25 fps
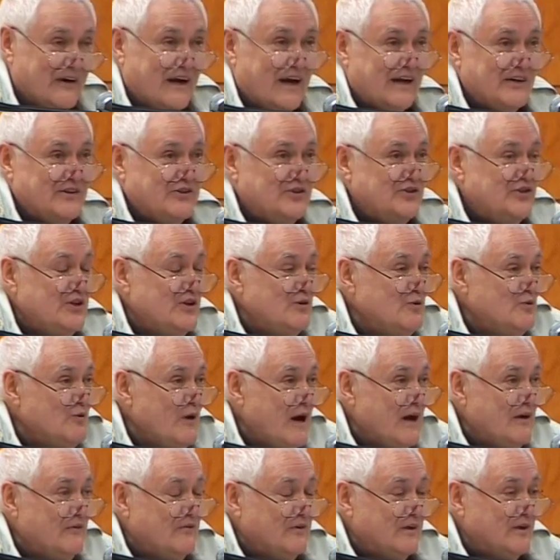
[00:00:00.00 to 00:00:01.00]
and she
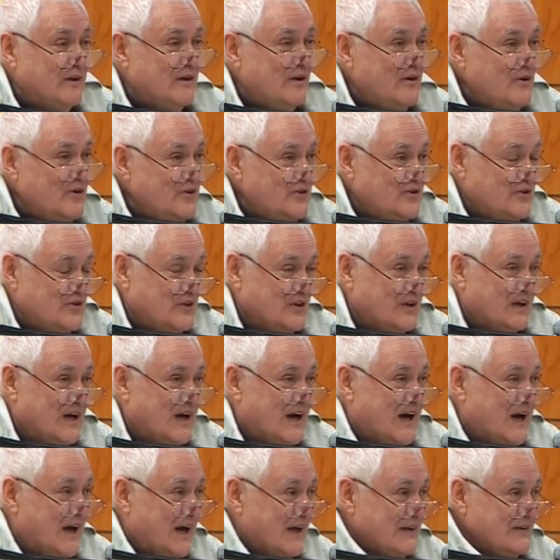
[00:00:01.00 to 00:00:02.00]

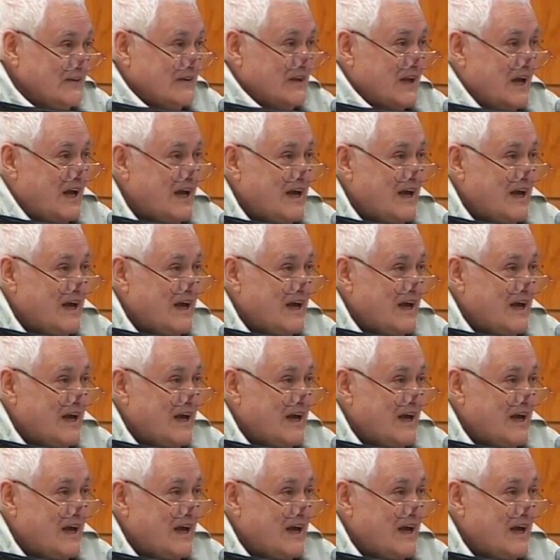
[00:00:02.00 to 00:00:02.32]
revolutionized